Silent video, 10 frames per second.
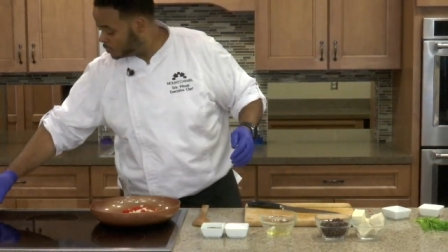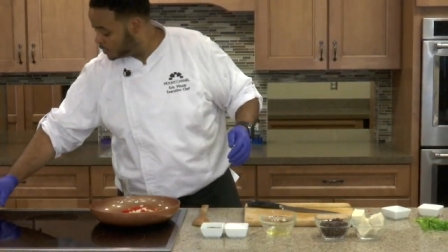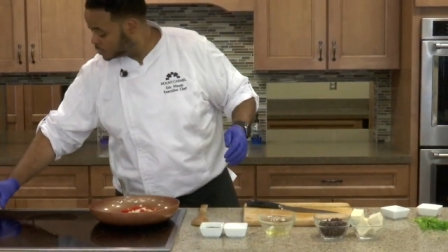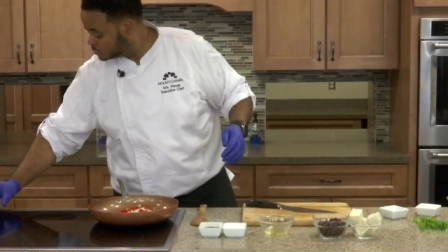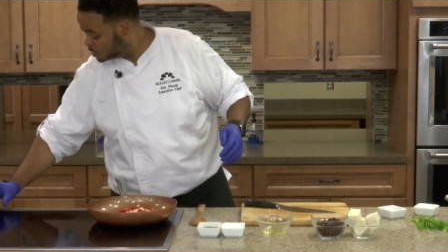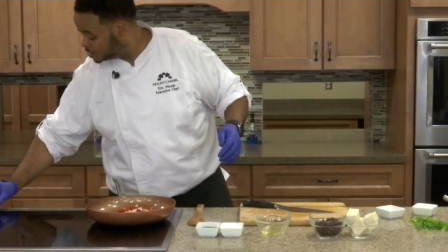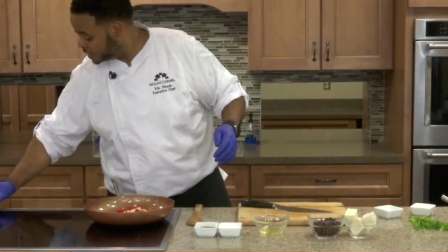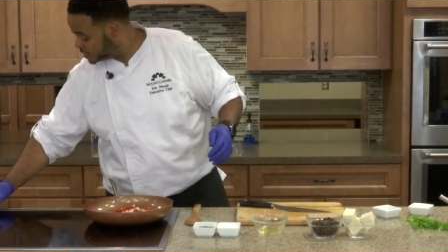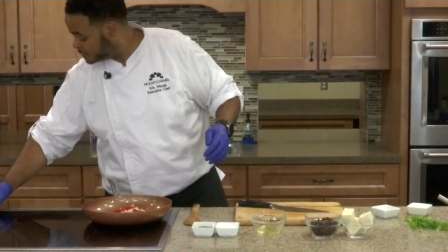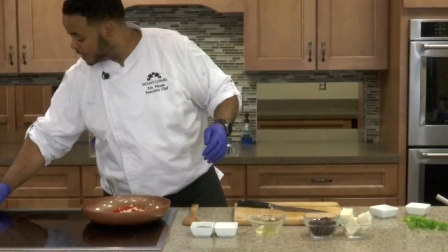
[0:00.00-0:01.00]
going to
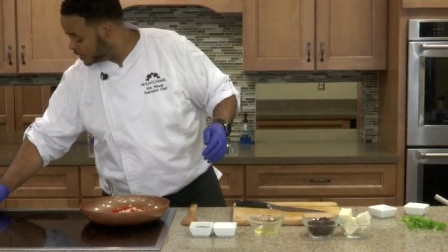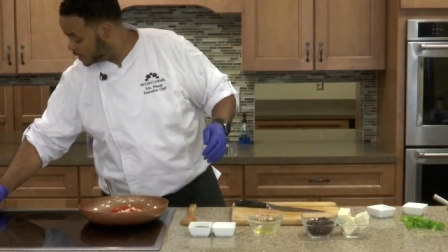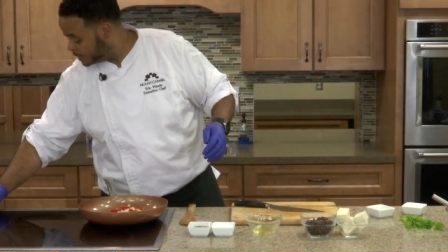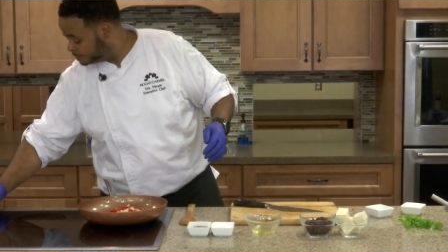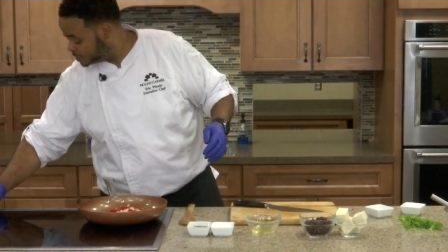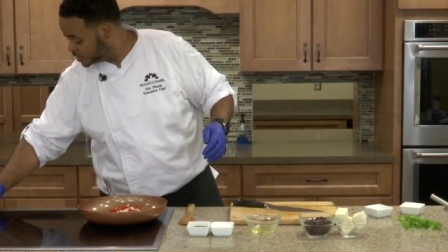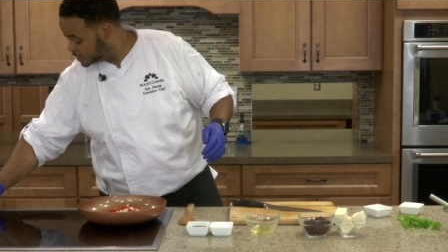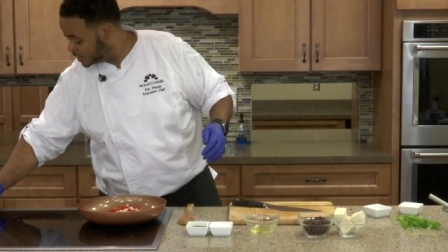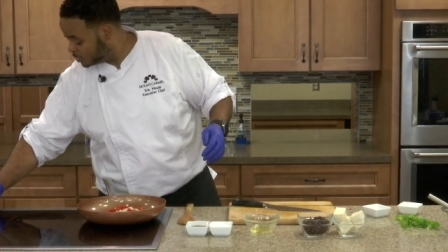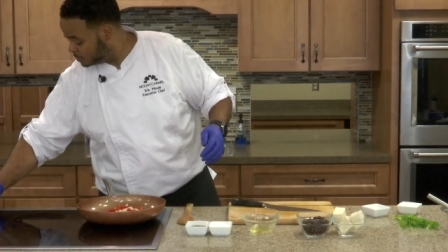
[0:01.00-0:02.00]
adjust my heat up
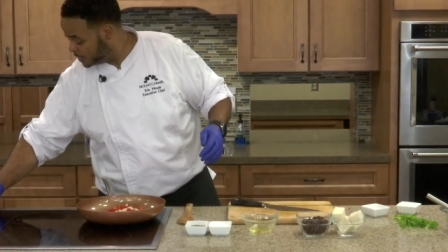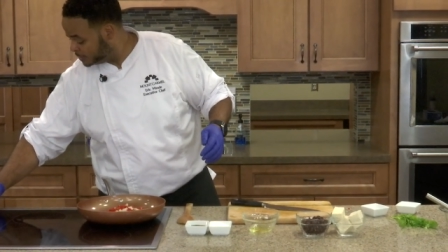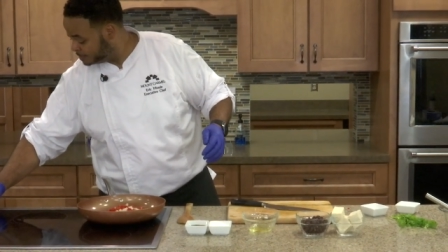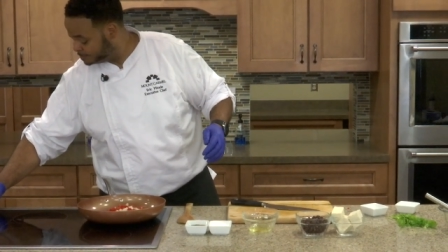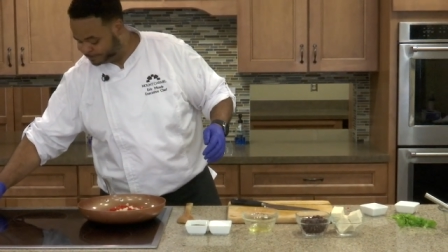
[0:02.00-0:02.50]
just a little bit.